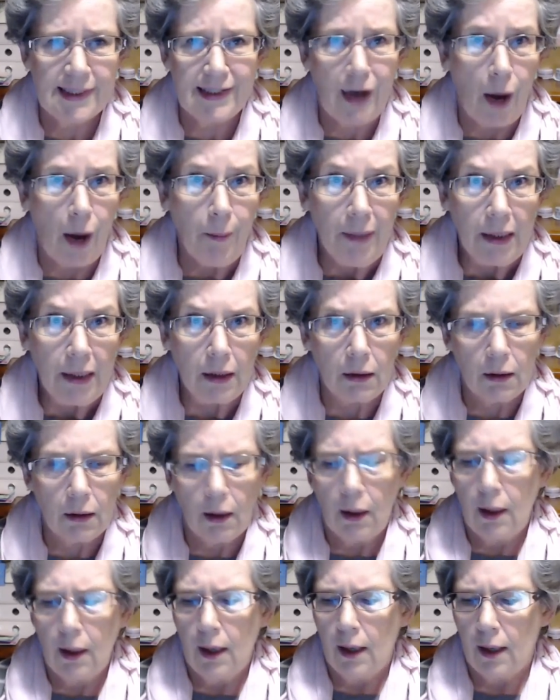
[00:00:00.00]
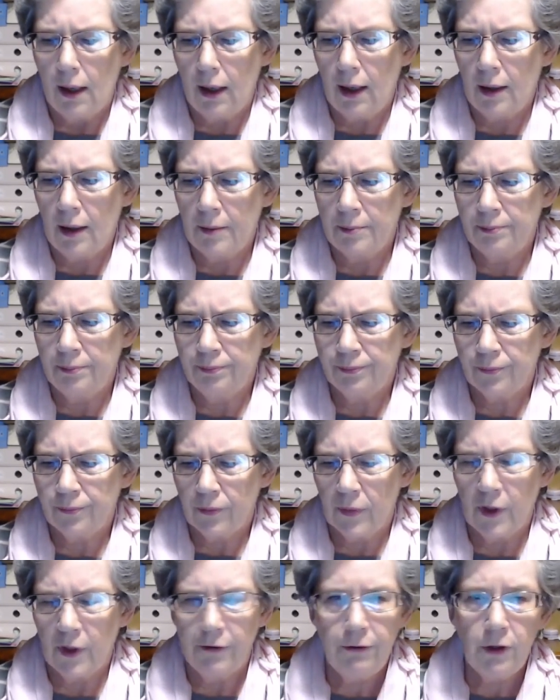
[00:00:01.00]
yummy.
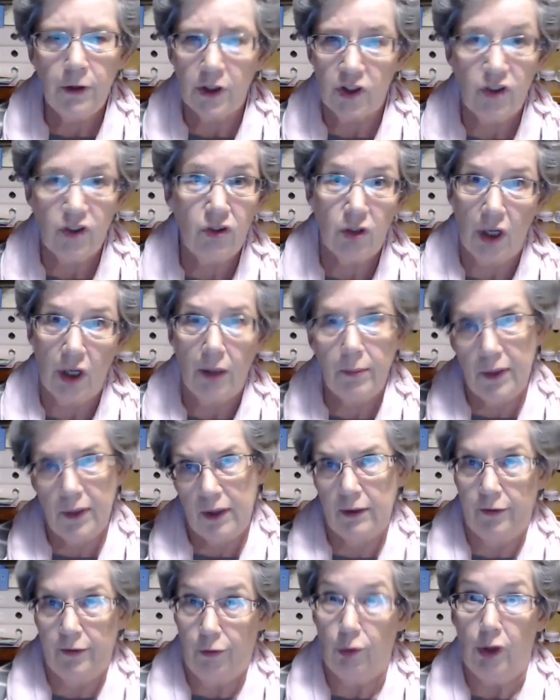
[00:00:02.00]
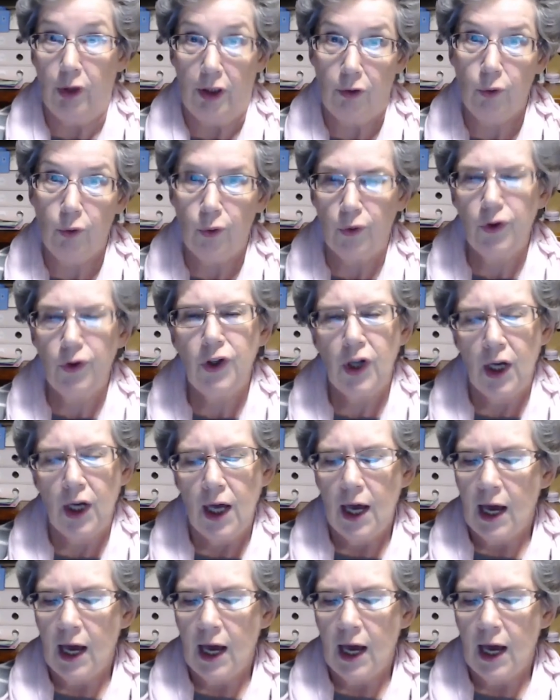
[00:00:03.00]
Full of sugar, but it's really good.